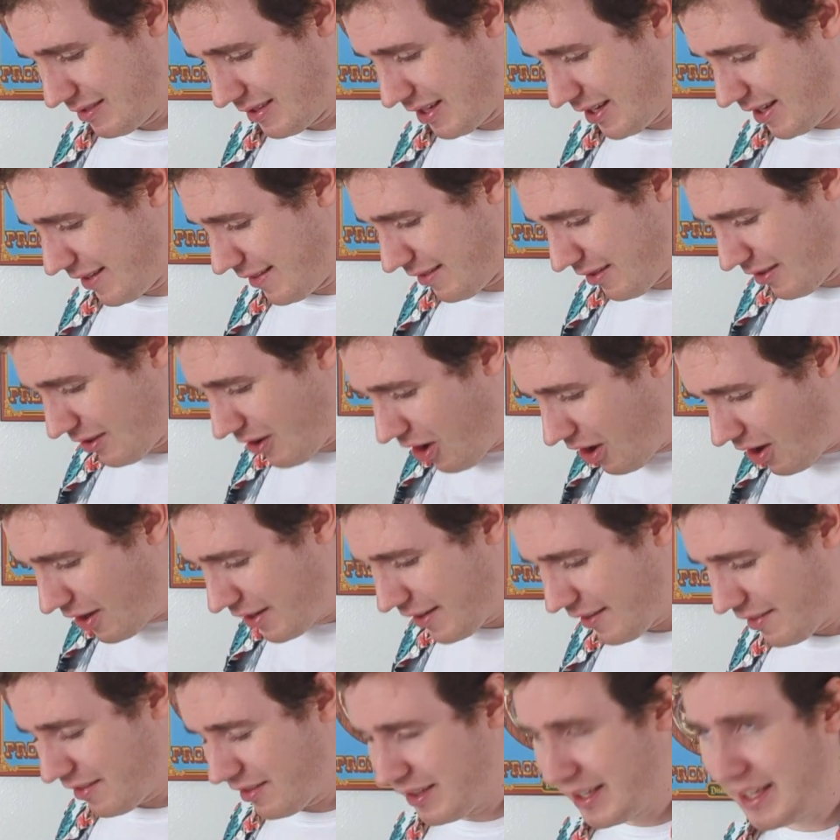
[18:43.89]
It's
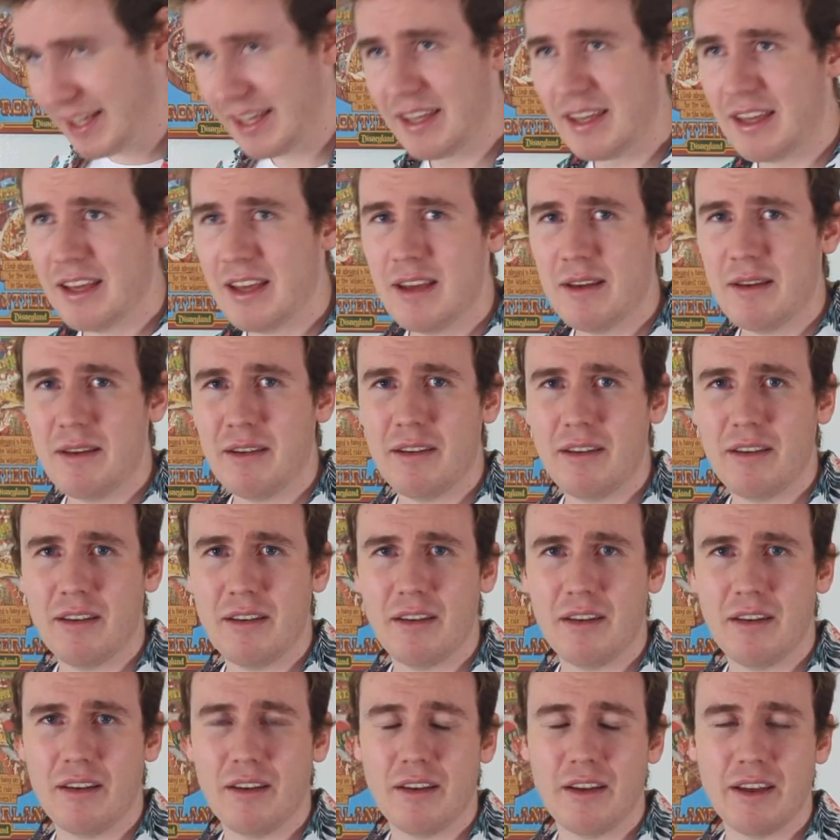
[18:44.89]
honestly,
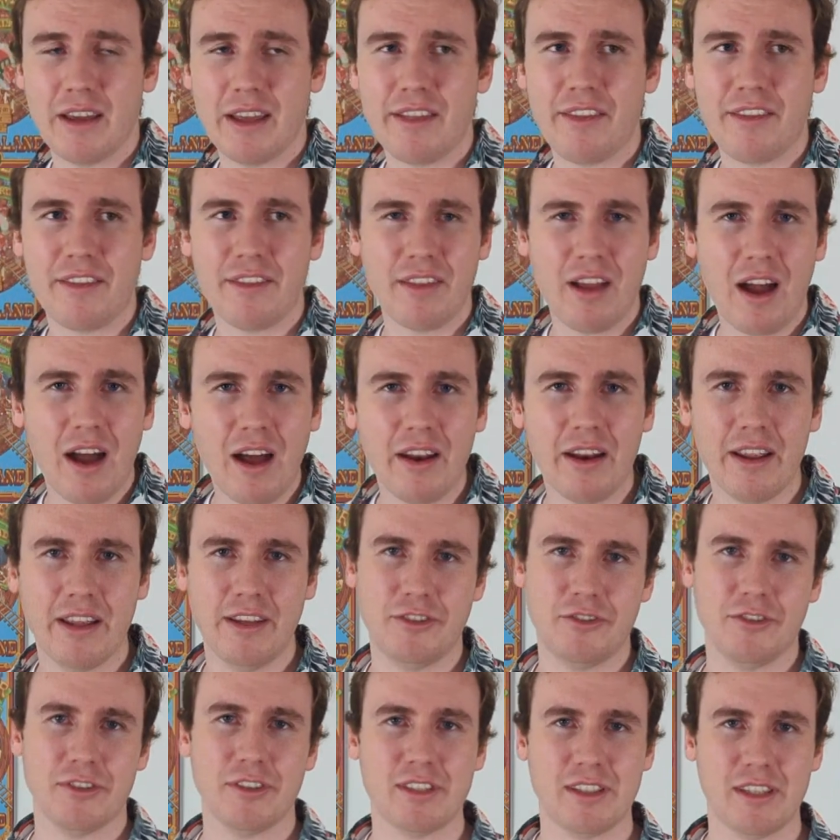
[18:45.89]
it's not
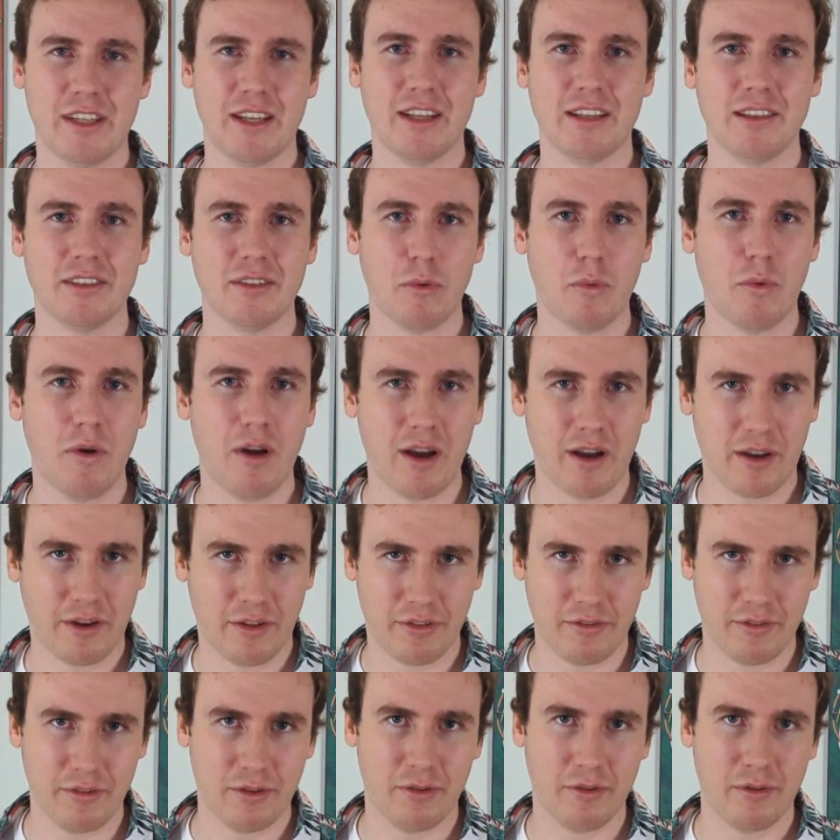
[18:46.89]
interesting to walk
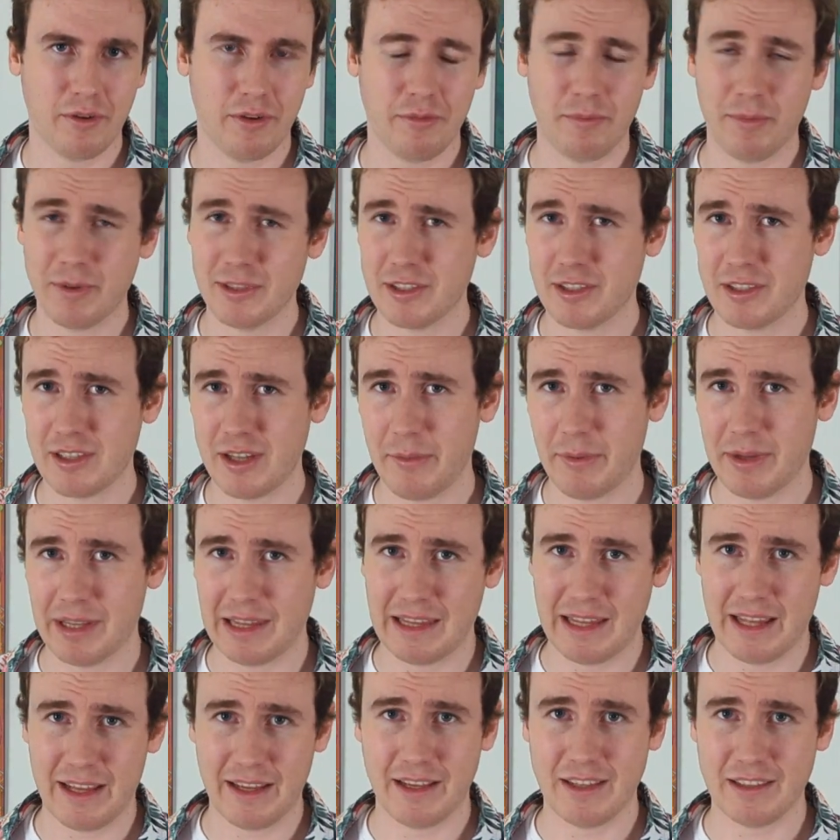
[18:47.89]
through as much as I would
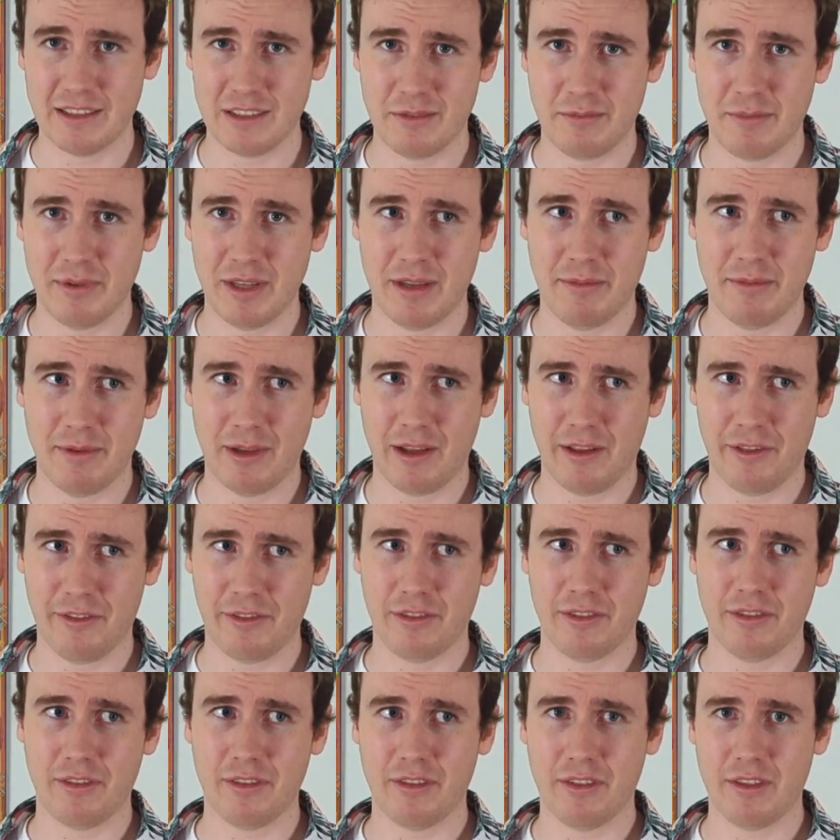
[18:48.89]
like it to be,
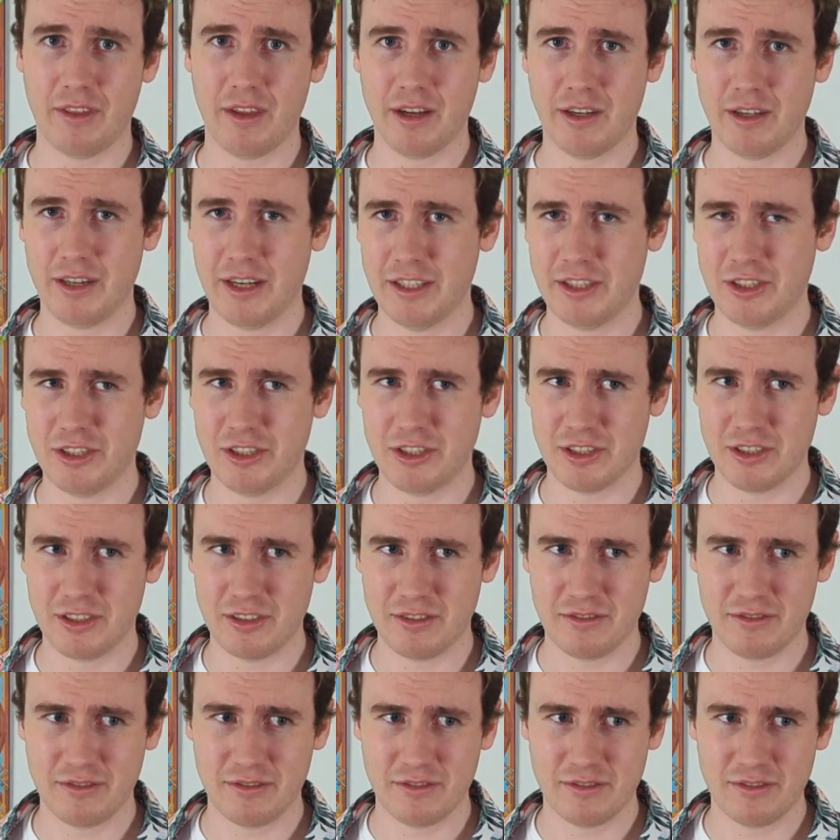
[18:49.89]
because it's
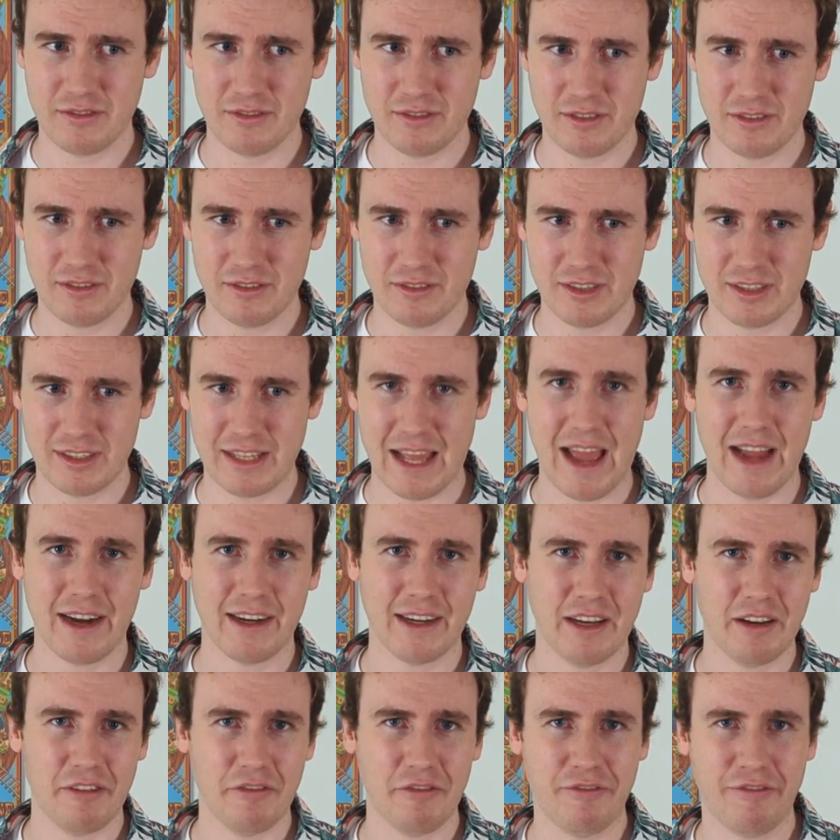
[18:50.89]
just
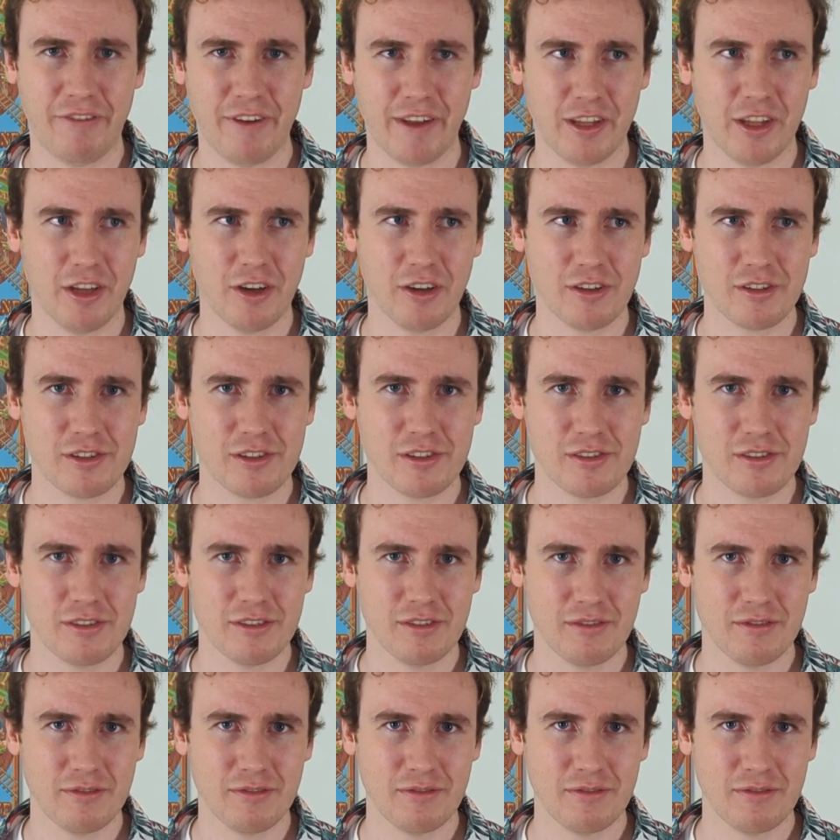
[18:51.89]
stagnant figures